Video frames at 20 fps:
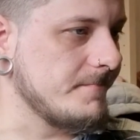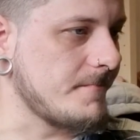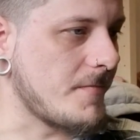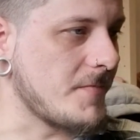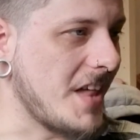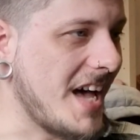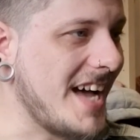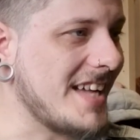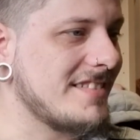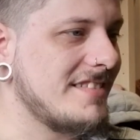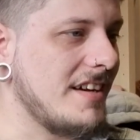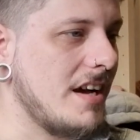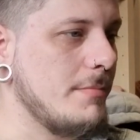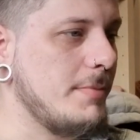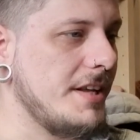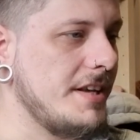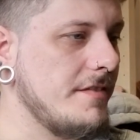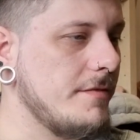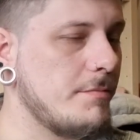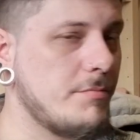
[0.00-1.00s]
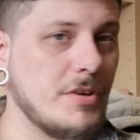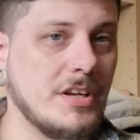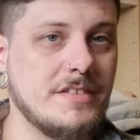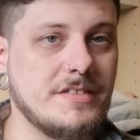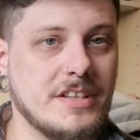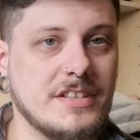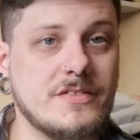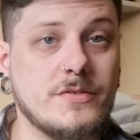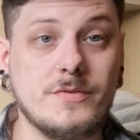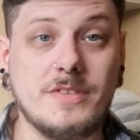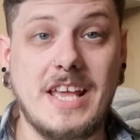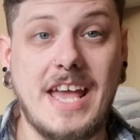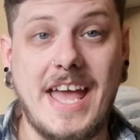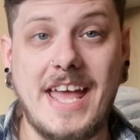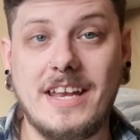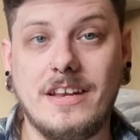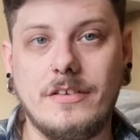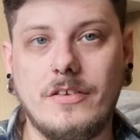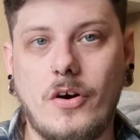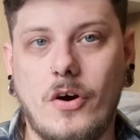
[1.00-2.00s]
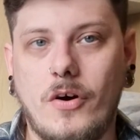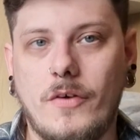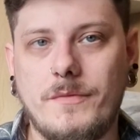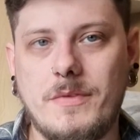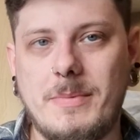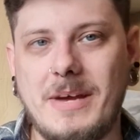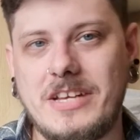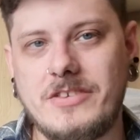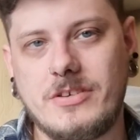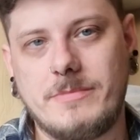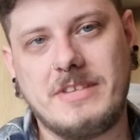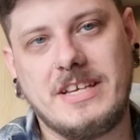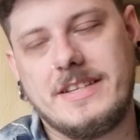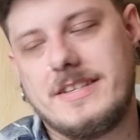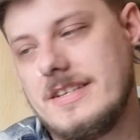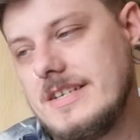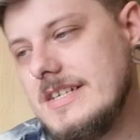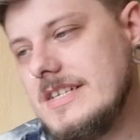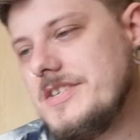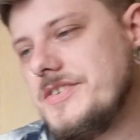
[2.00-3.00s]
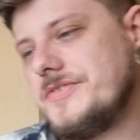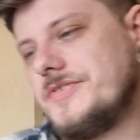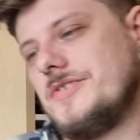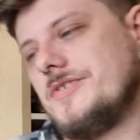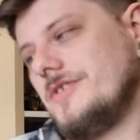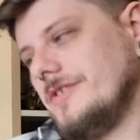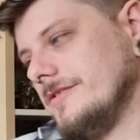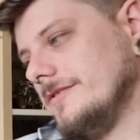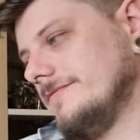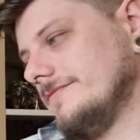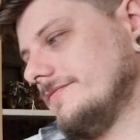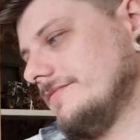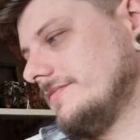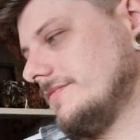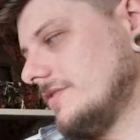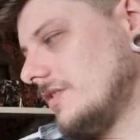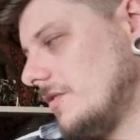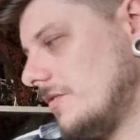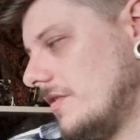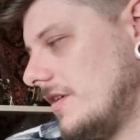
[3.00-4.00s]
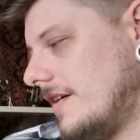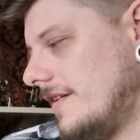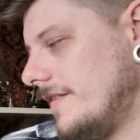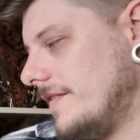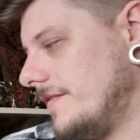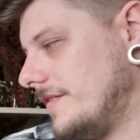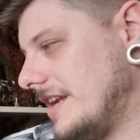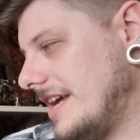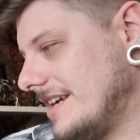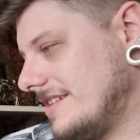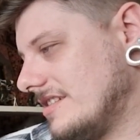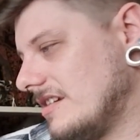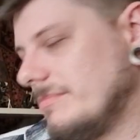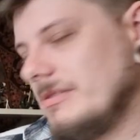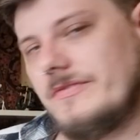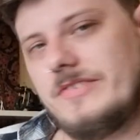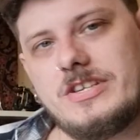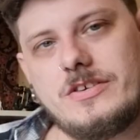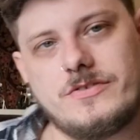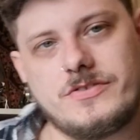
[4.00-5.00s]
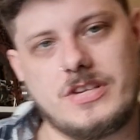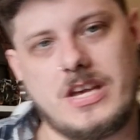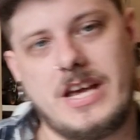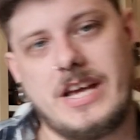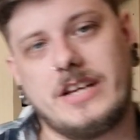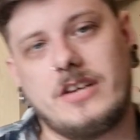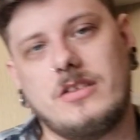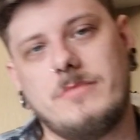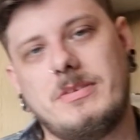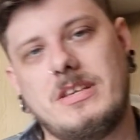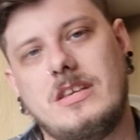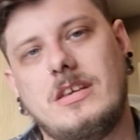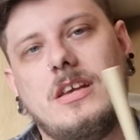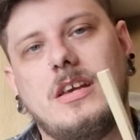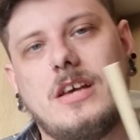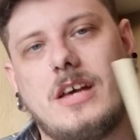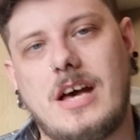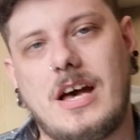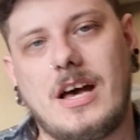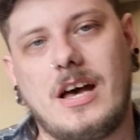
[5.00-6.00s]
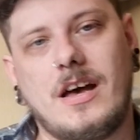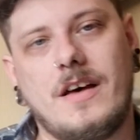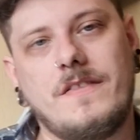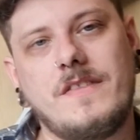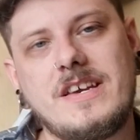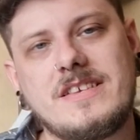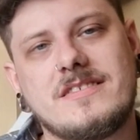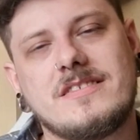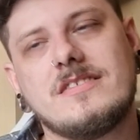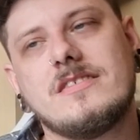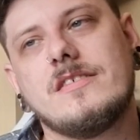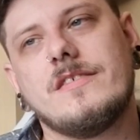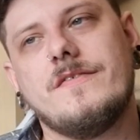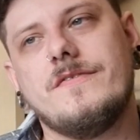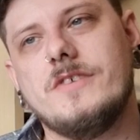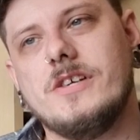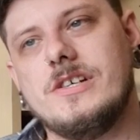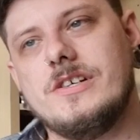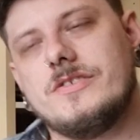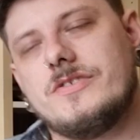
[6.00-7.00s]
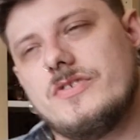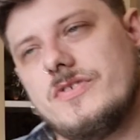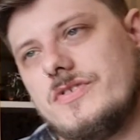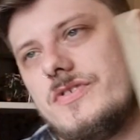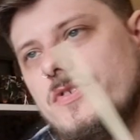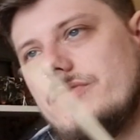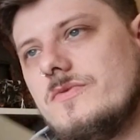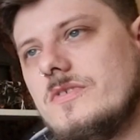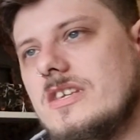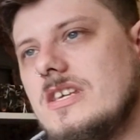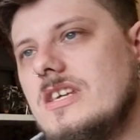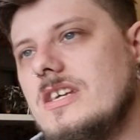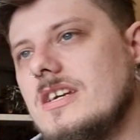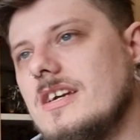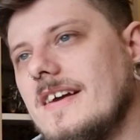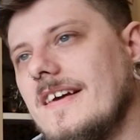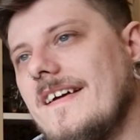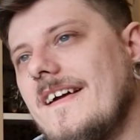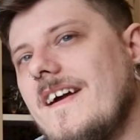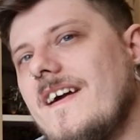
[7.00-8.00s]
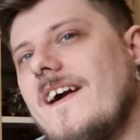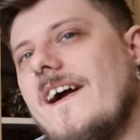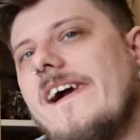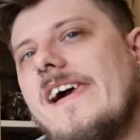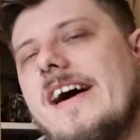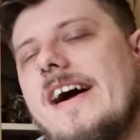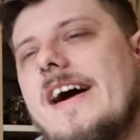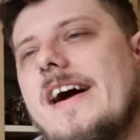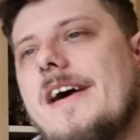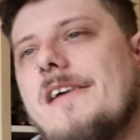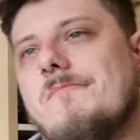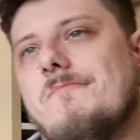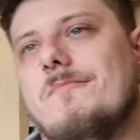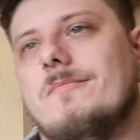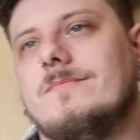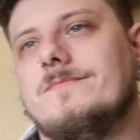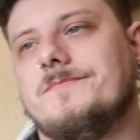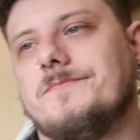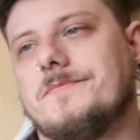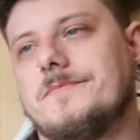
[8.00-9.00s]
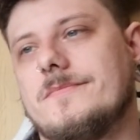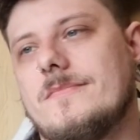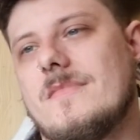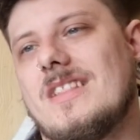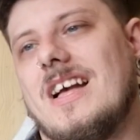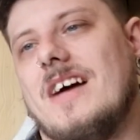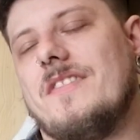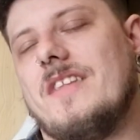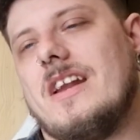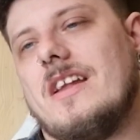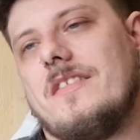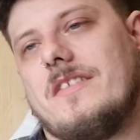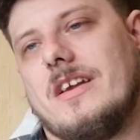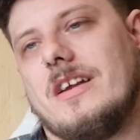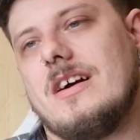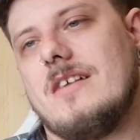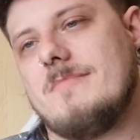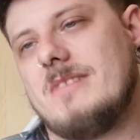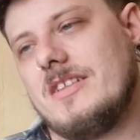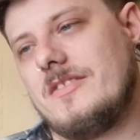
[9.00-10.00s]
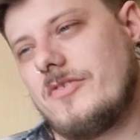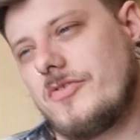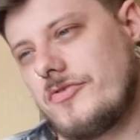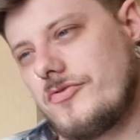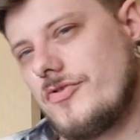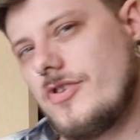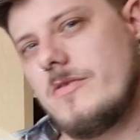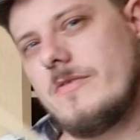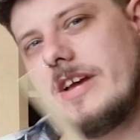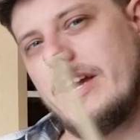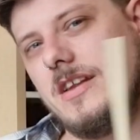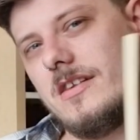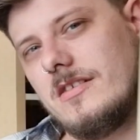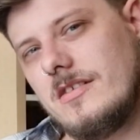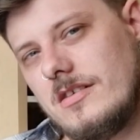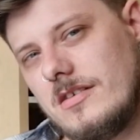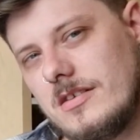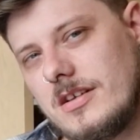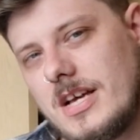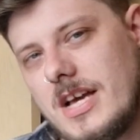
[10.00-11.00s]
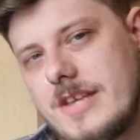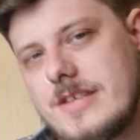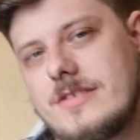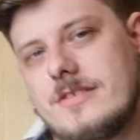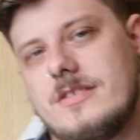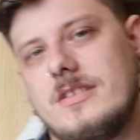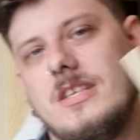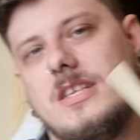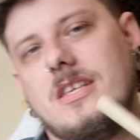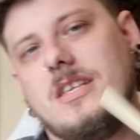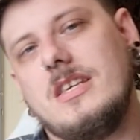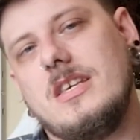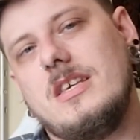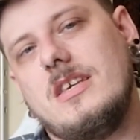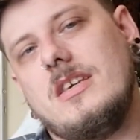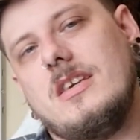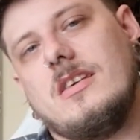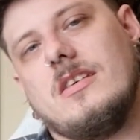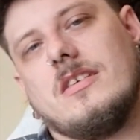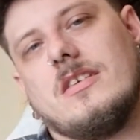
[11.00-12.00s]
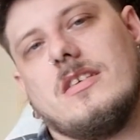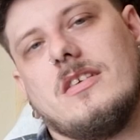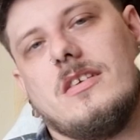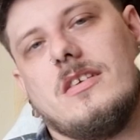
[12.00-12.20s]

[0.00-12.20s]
that, I believe, brings us to the end of the bench update. So the next couple of videos are going to be the Suzuki, and then I think I might throw in a sneaky...